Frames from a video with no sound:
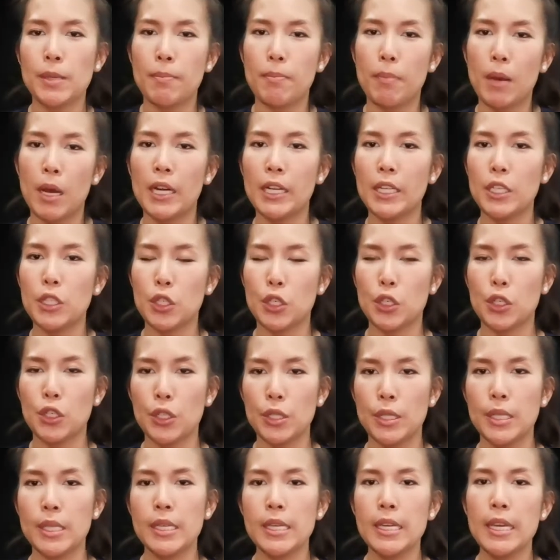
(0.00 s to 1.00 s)
and body
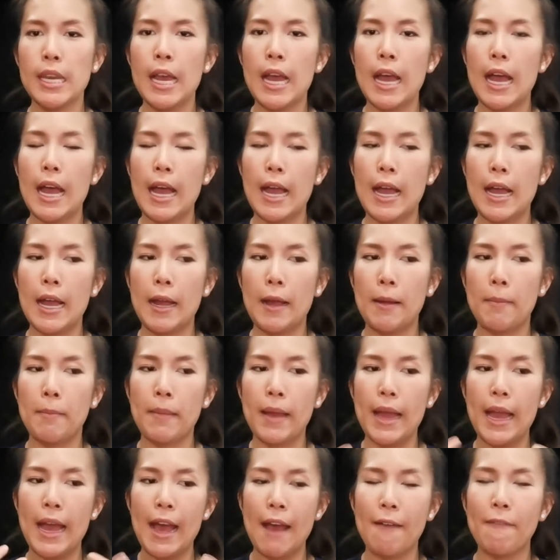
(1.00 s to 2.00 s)
turns
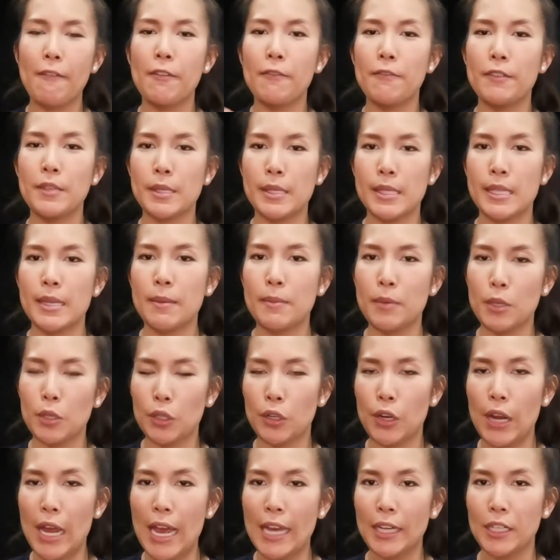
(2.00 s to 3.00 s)
have a
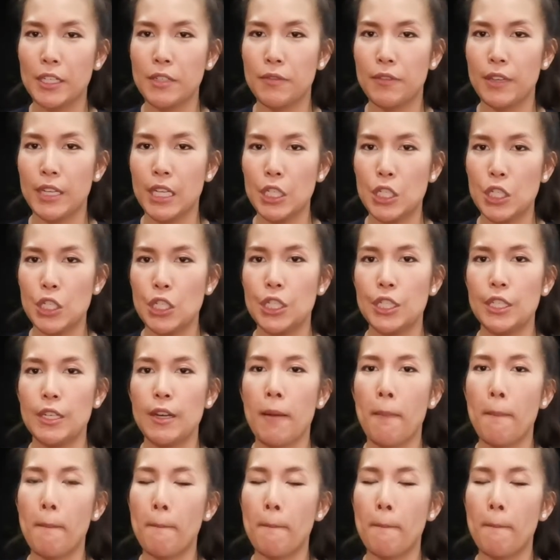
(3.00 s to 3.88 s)
vestibular activation,